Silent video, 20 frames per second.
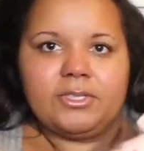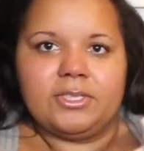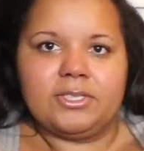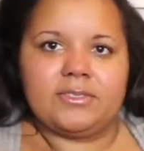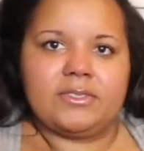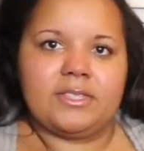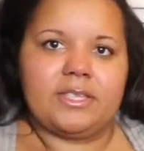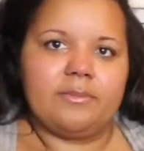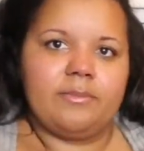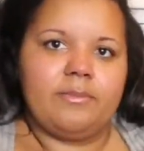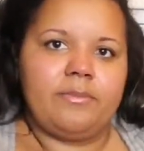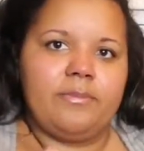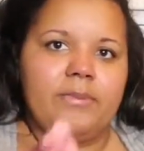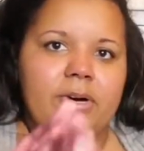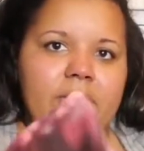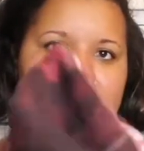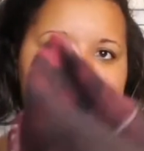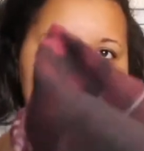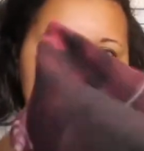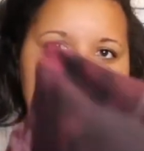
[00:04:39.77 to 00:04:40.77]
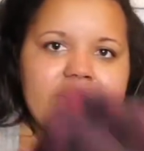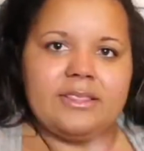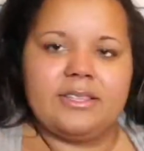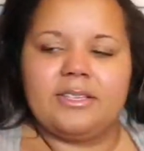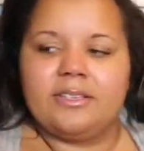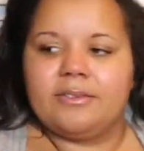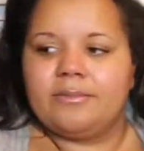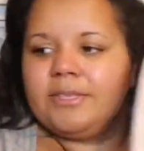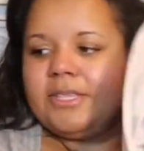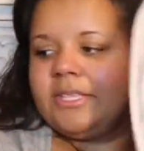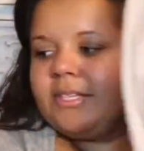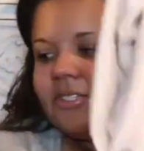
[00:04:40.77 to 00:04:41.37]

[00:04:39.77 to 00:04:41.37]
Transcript: and it's like pocket in them, and they're